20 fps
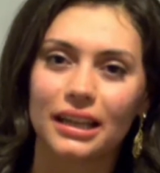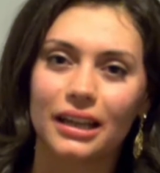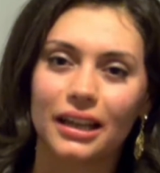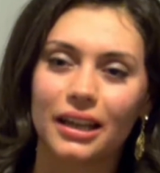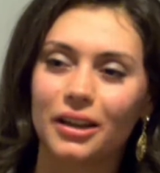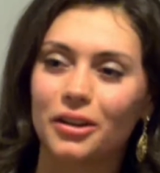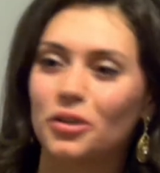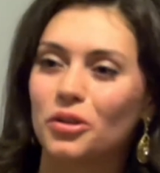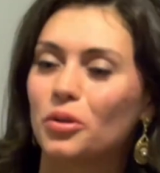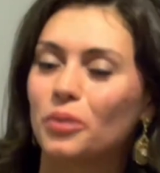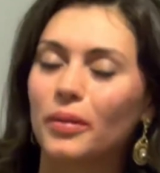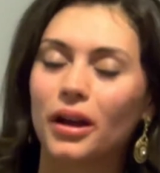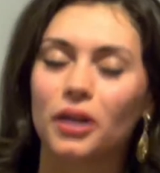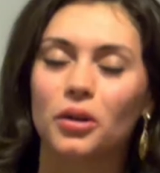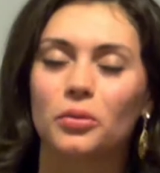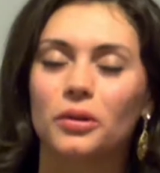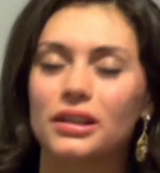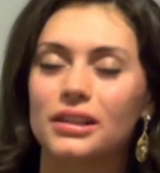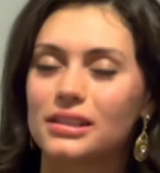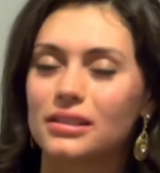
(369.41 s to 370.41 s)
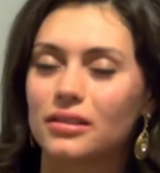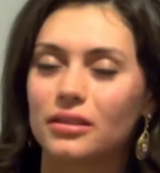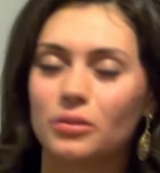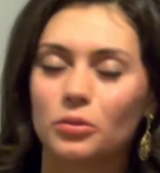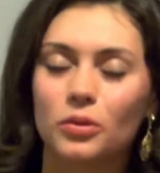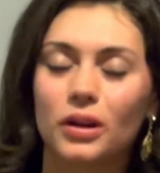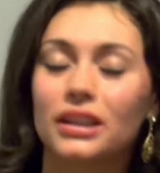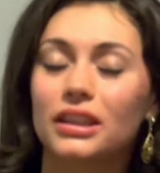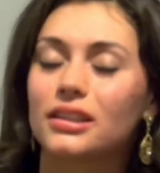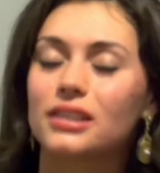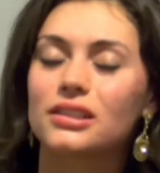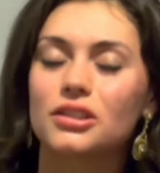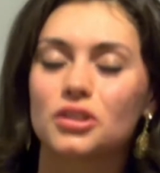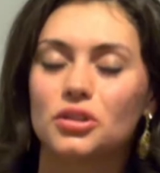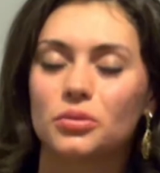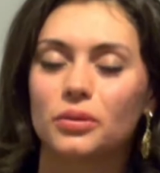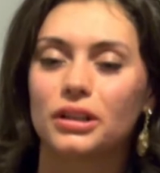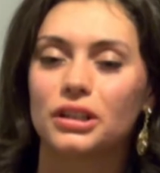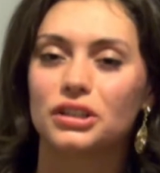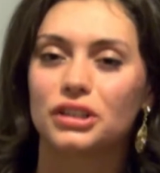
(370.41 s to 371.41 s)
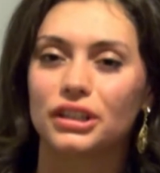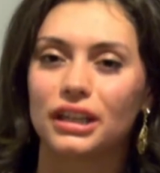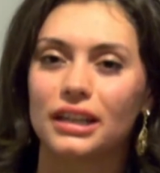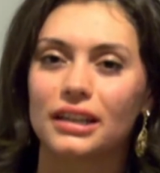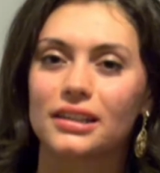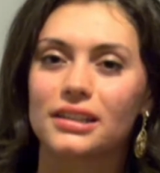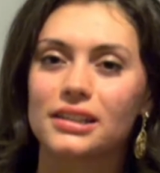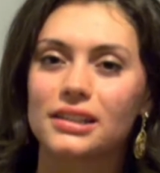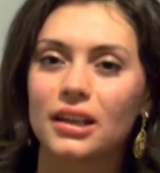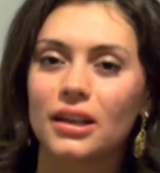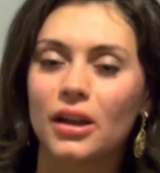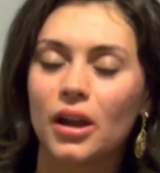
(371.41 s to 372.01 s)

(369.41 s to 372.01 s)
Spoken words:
in no matter what the situation is,